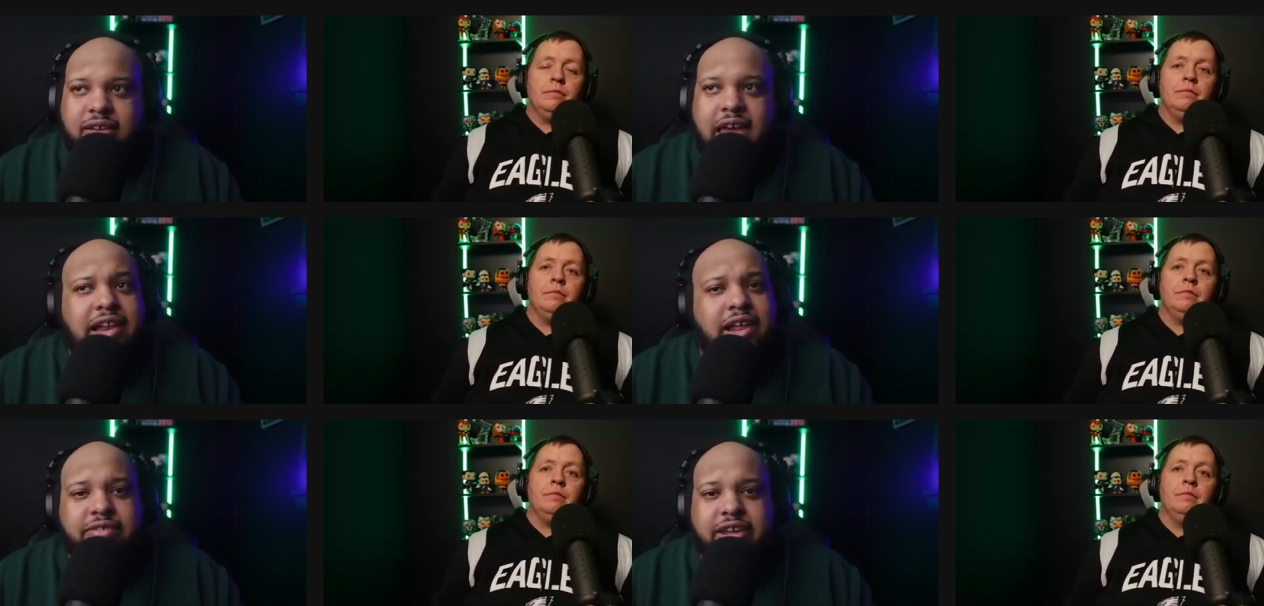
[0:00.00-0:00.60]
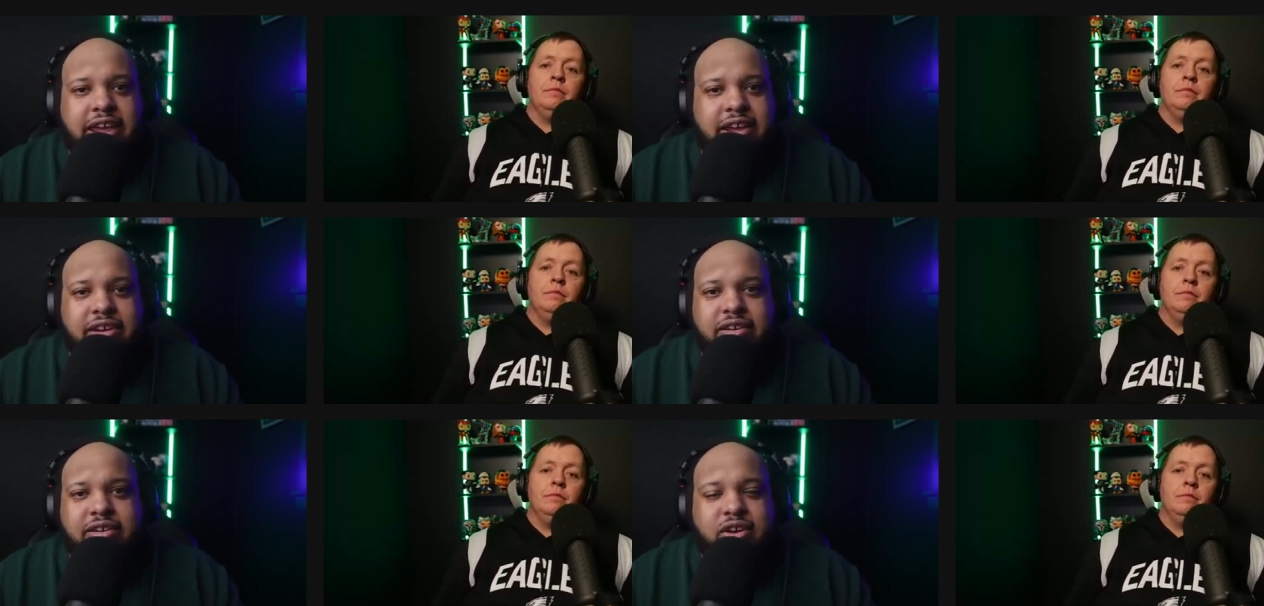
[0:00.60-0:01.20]
Speaker 1: I love Kate.
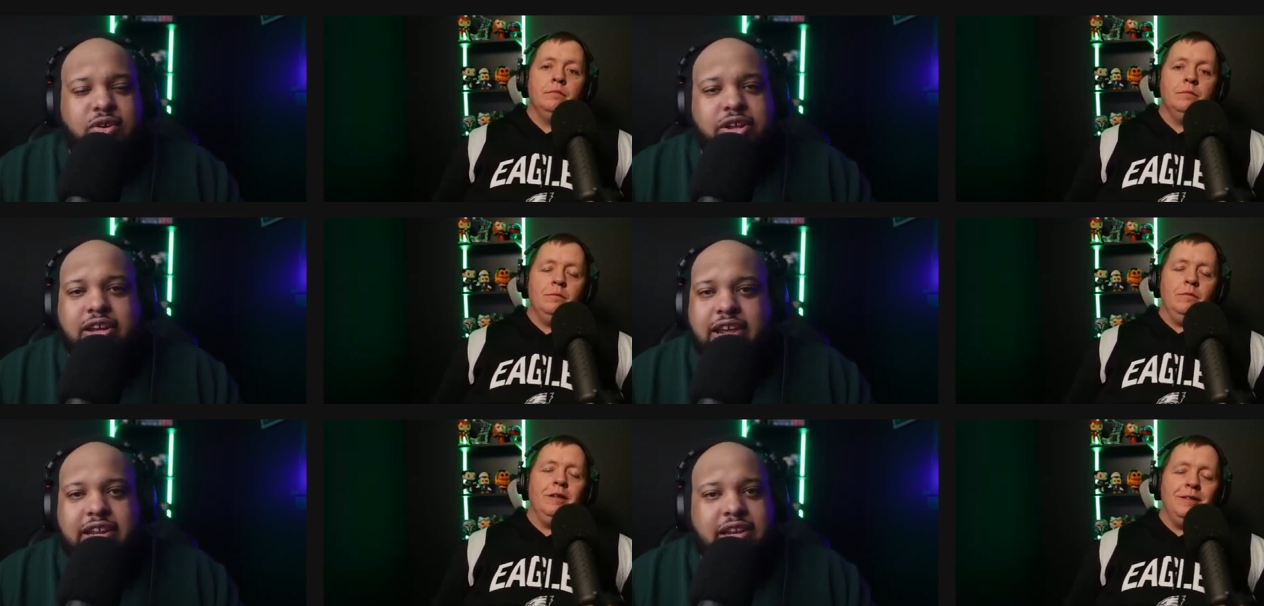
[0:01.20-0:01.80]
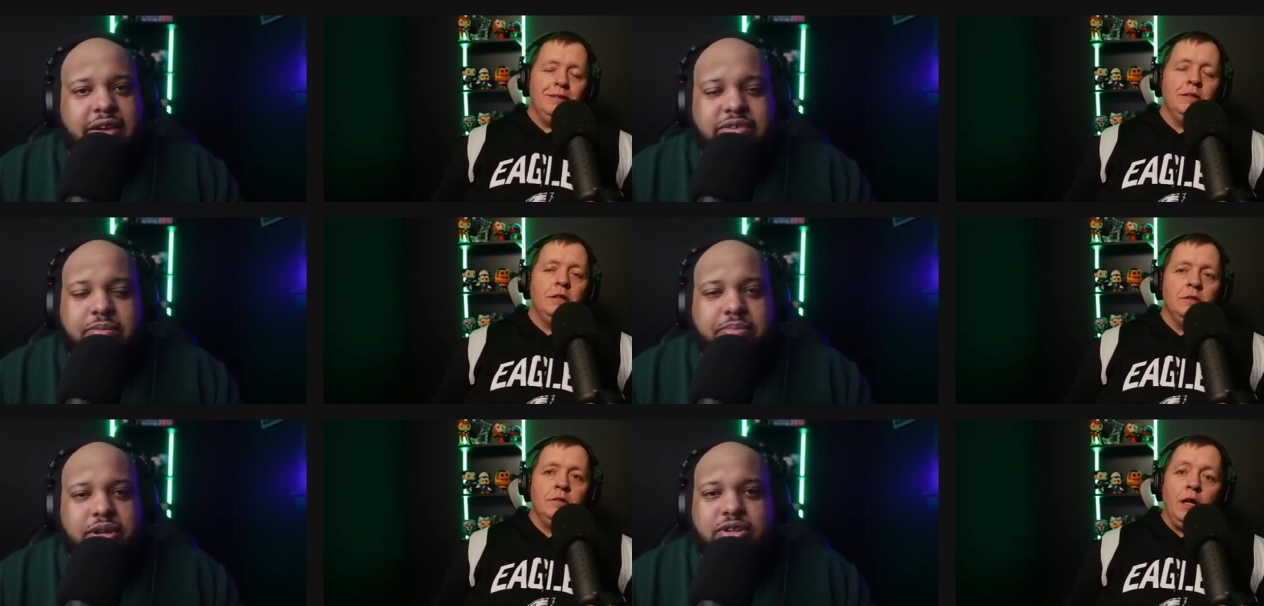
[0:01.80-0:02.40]
You know, your lady loves the
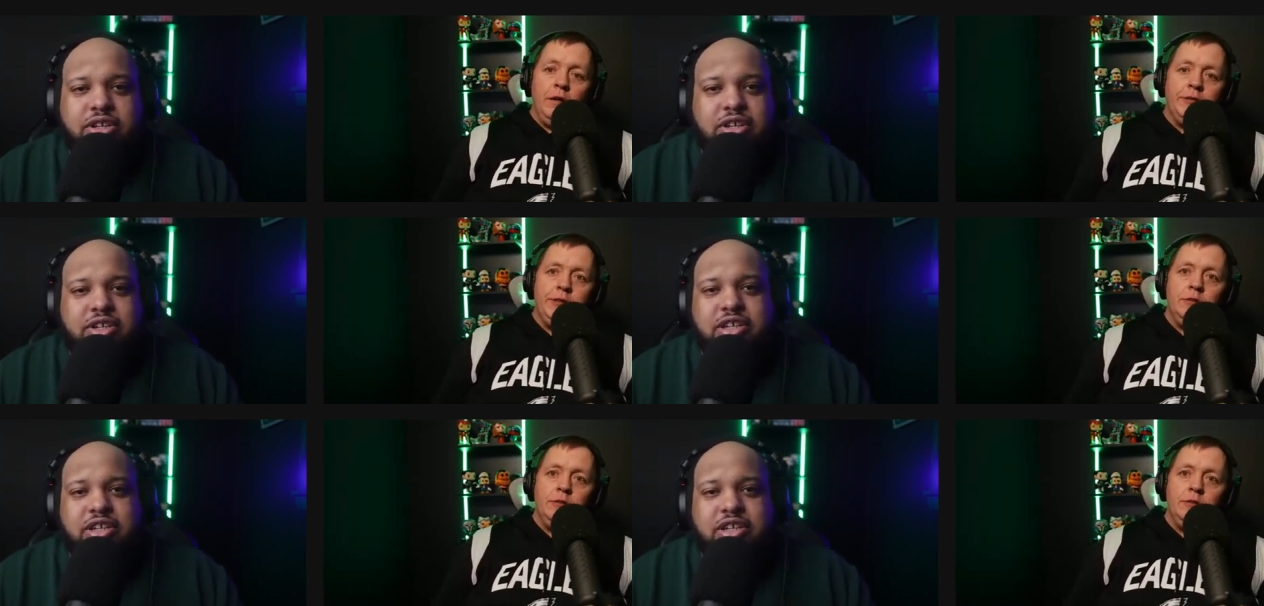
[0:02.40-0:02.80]
Bills. She,